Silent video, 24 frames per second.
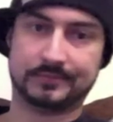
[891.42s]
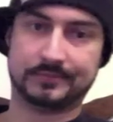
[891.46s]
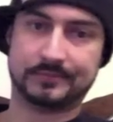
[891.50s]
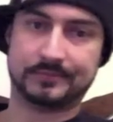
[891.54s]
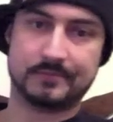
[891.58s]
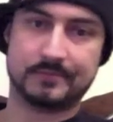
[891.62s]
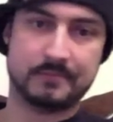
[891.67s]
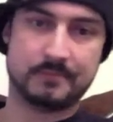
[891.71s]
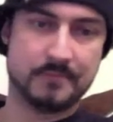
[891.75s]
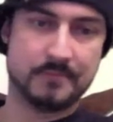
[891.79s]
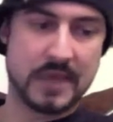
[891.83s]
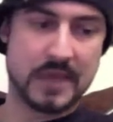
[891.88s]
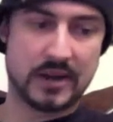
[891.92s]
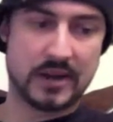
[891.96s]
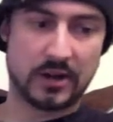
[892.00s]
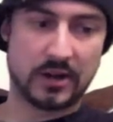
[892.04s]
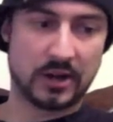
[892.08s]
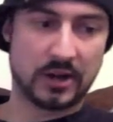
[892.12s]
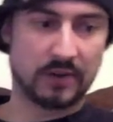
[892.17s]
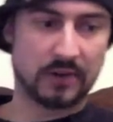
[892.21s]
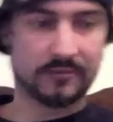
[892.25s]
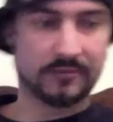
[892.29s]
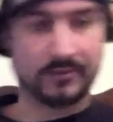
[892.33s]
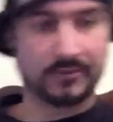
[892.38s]
better
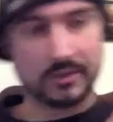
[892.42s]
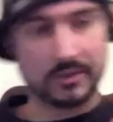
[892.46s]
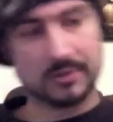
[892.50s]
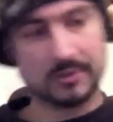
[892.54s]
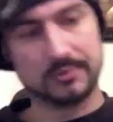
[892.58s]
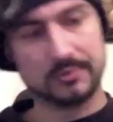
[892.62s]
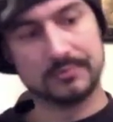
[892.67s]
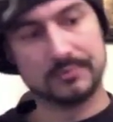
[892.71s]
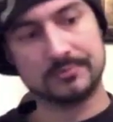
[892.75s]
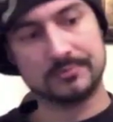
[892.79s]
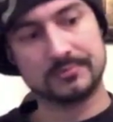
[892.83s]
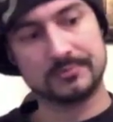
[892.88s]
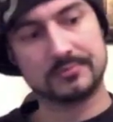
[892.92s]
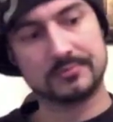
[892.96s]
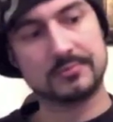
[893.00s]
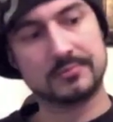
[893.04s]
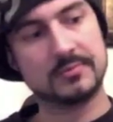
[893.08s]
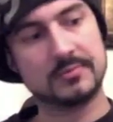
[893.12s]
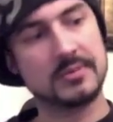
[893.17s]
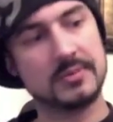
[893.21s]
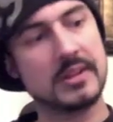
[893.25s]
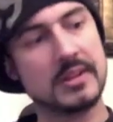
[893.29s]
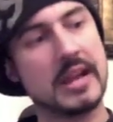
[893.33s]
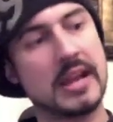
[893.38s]
airflow
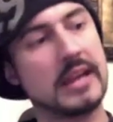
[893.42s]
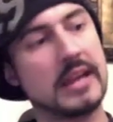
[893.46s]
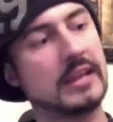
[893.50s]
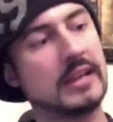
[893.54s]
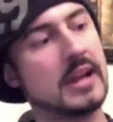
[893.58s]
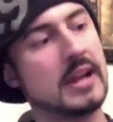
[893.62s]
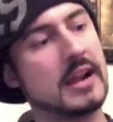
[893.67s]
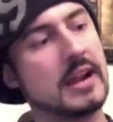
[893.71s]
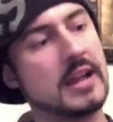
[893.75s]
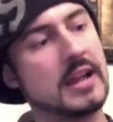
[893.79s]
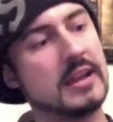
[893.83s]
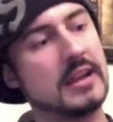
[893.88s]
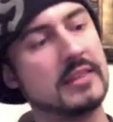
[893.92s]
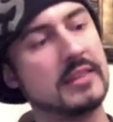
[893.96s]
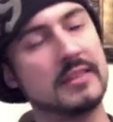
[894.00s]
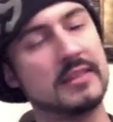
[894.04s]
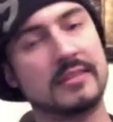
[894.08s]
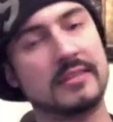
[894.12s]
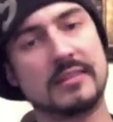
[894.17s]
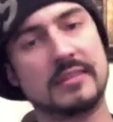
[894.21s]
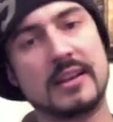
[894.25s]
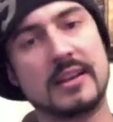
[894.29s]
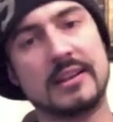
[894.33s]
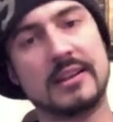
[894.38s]
than I got out of
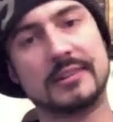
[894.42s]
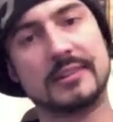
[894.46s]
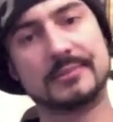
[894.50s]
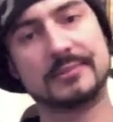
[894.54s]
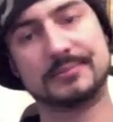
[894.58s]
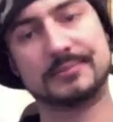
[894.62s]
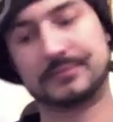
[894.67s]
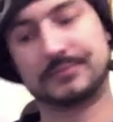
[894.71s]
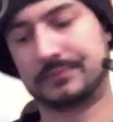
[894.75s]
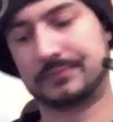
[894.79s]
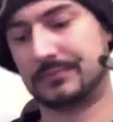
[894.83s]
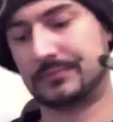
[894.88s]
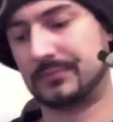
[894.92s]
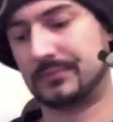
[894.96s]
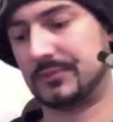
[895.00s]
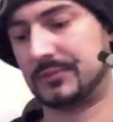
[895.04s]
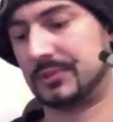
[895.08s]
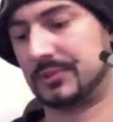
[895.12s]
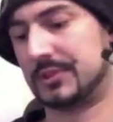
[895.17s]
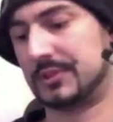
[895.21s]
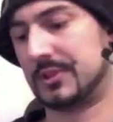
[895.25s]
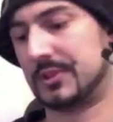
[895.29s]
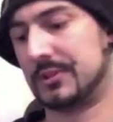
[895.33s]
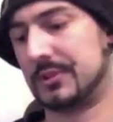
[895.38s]
this guy.
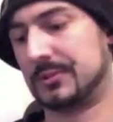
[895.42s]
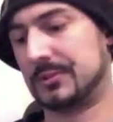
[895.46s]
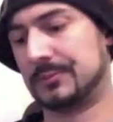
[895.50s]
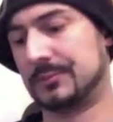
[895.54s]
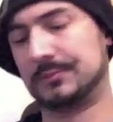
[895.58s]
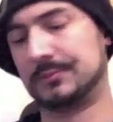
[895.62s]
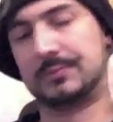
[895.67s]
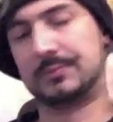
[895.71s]
So